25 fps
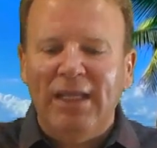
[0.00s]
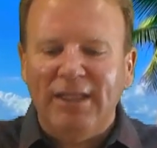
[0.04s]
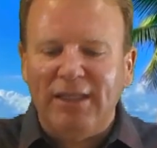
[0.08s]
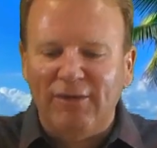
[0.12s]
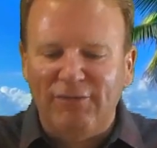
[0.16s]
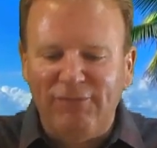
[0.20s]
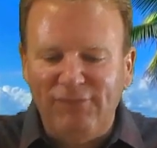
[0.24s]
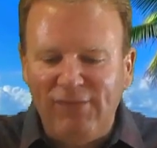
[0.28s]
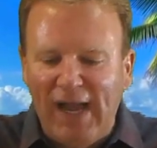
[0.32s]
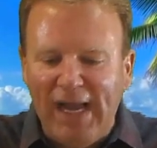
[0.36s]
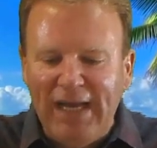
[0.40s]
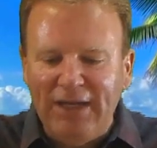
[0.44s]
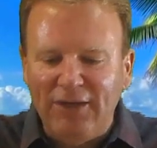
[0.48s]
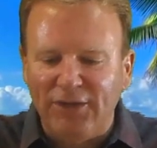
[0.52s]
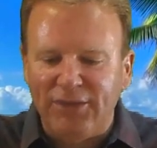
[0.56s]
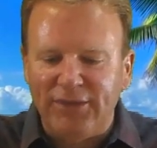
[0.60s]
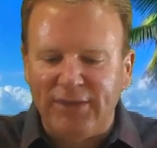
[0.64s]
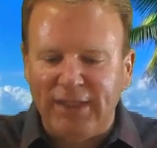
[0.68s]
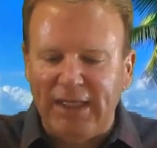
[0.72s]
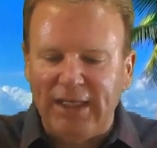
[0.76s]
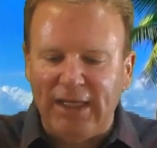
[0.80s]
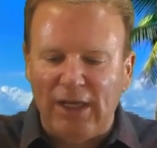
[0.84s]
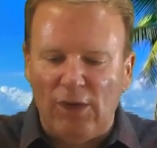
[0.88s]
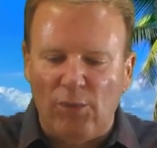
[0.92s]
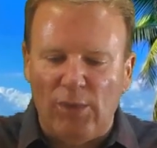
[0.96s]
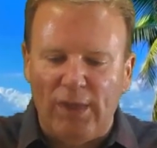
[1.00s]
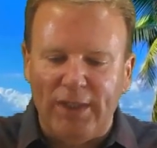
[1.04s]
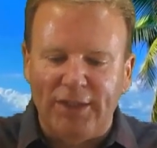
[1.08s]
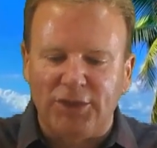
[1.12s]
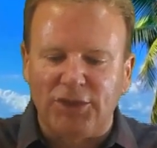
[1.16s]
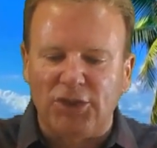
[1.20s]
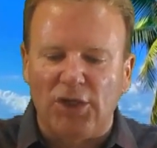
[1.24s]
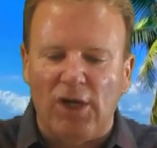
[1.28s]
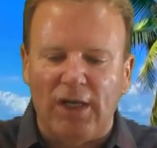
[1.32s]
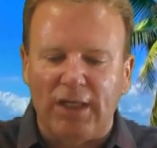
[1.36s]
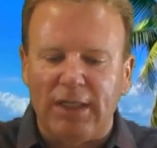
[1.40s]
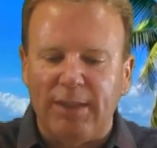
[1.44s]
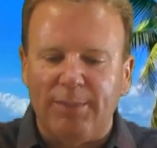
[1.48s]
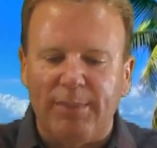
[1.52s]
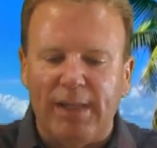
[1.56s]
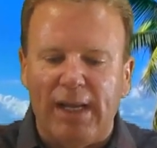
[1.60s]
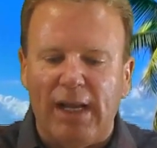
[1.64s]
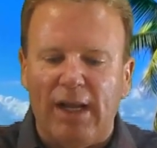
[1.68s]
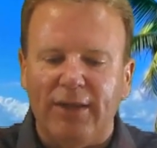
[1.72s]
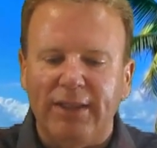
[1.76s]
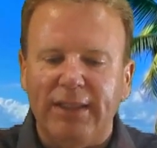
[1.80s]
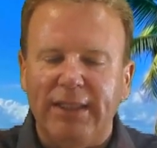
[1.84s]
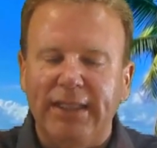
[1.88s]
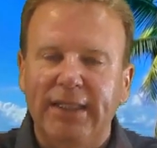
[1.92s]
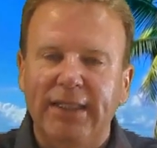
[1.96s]
The final thing I want to talk
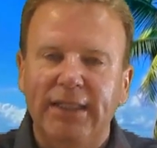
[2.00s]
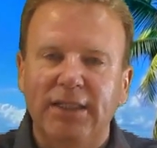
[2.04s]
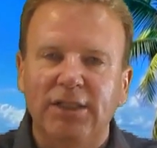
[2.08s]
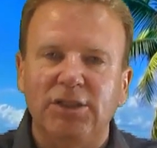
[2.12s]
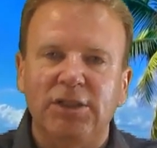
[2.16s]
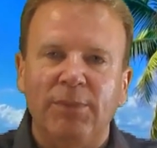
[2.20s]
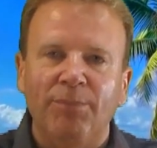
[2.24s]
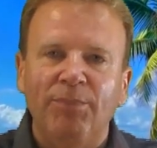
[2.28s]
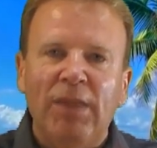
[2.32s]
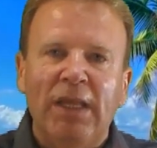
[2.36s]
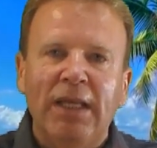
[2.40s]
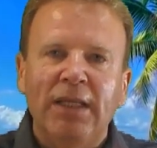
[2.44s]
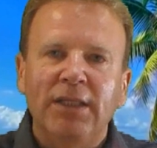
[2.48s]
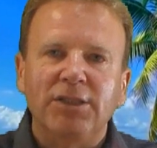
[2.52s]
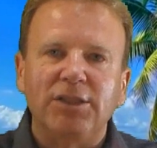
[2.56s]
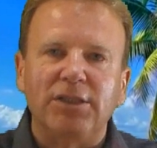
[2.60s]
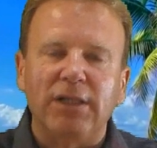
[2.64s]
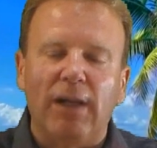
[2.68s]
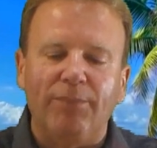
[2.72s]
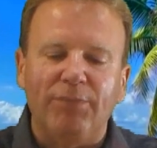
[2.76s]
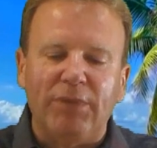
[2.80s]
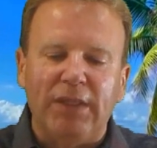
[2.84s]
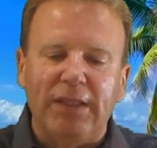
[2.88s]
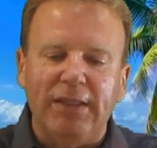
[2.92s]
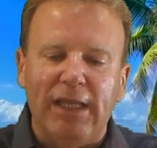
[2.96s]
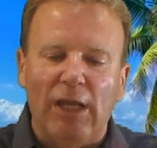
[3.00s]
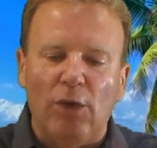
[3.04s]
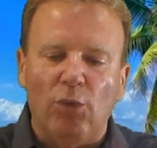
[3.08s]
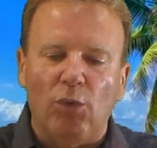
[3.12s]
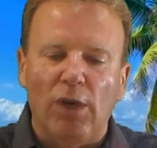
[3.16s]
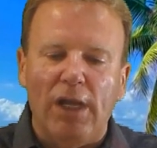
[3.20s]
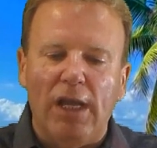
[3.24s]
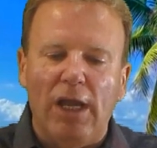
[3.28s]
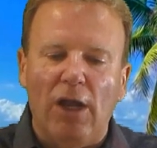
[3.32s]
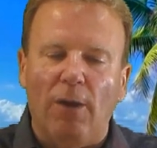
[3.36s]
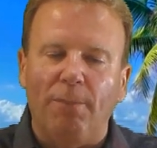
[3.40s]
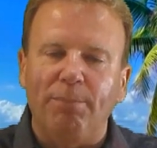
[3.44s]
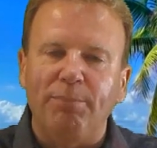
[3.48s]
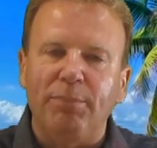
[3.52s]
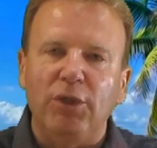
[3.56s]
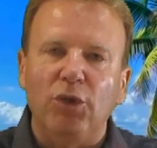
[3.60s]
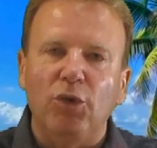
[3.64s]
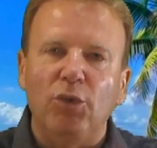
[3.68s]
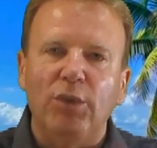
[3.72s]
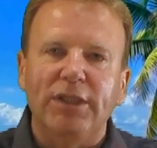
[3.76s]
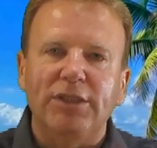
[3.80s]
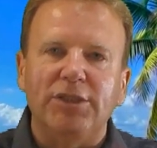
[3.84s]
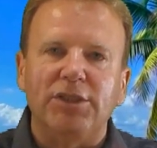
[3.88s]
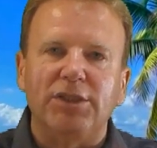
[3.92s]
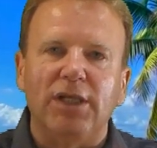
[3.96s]
about is something that will help
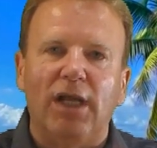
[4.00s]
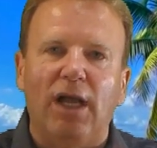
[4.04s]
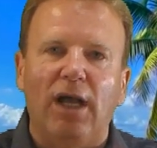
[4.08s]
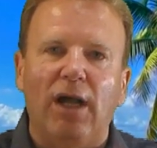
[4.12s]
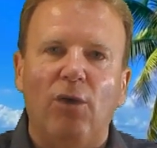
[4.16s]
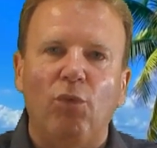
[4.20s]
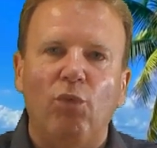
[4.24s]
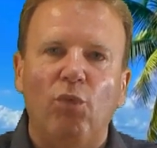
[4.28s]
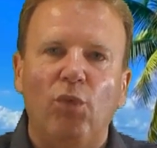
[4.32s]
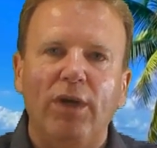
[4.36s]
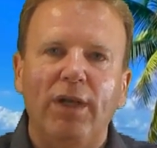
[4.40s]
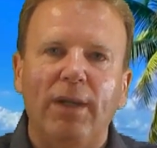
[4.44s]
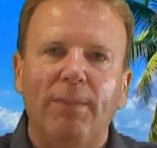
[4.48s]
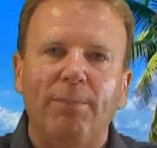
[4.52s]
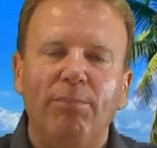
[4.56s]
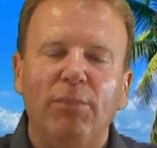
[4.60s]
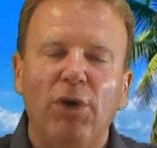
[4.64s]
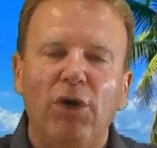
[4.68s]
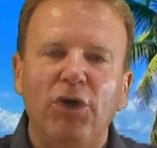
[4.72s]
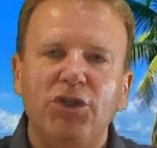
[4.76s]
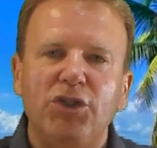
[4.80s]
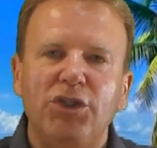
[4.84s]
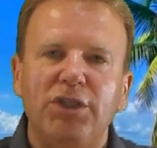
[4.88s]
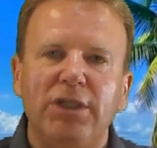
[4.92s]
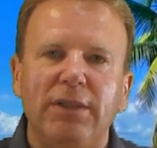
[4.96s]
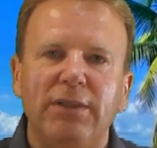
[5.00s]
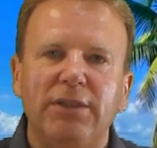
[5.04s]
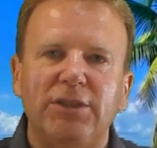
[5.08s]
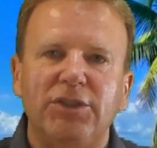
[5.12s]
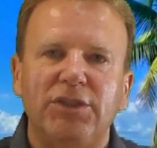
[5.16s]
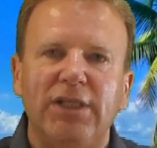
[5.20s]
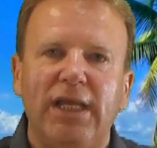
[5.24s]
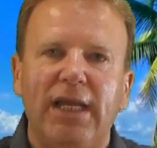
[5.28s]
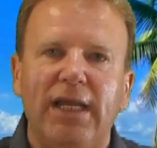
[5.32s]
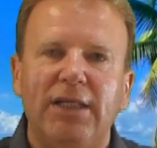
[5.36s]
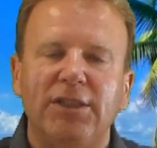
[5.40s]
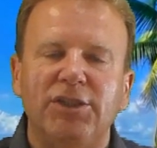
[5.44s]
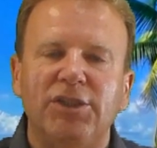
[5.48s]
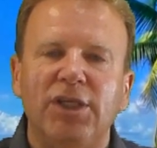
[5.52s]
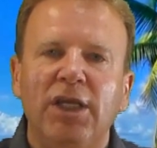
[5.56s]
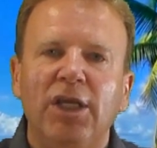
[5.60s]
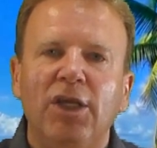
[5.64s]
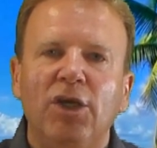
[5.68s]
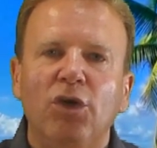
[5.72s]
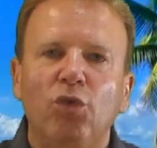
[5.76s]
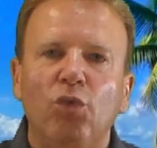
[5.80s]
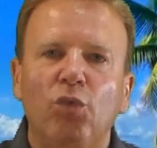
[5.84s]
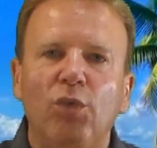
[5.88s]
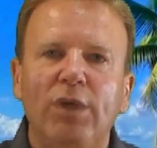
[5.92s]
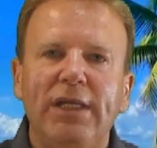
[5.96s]
you is when a merchant says
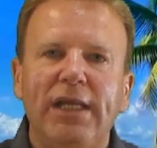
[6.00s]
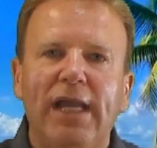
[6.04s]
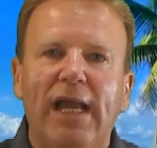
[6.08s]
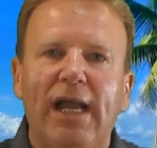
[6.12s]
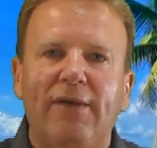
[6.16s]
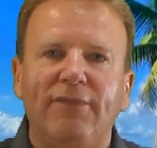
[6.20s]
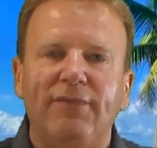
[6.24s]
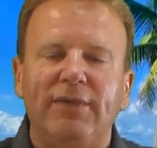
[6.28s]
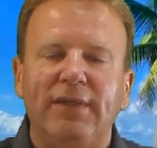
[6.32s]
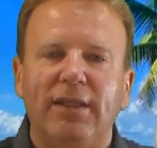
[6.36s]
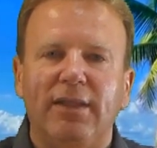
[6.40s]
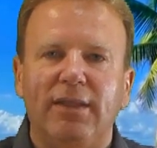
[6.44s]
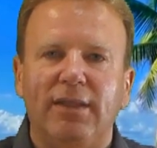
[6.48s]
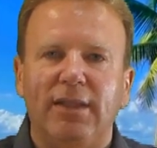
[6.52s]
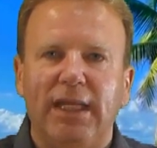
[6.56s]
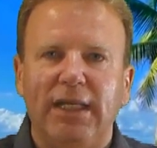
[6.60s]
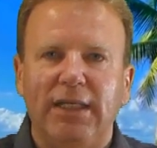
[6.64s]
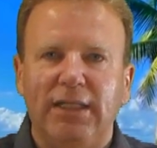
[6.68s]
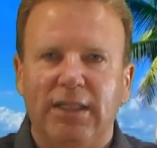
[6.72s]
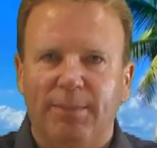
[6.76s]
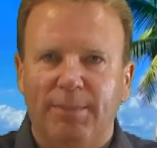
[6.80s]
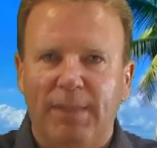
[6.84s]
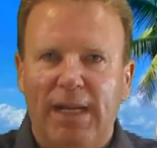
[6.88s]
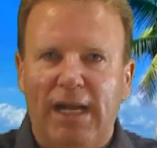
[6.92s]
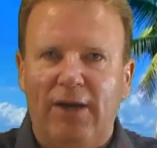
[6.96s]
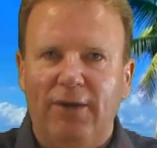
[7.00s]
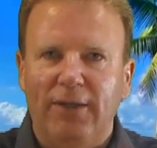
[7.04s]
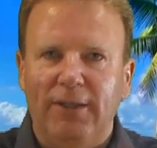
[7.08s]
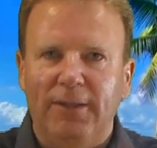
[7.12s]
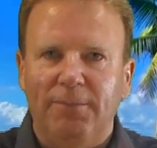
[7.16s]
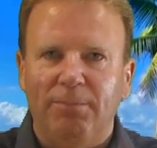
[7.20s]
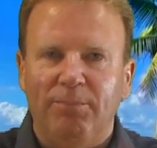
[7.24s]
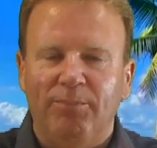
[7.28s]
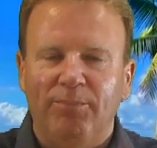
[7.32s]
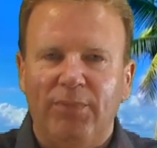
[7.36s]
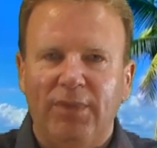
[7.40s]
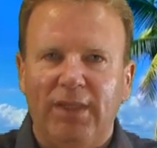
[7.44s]
we have to think about it.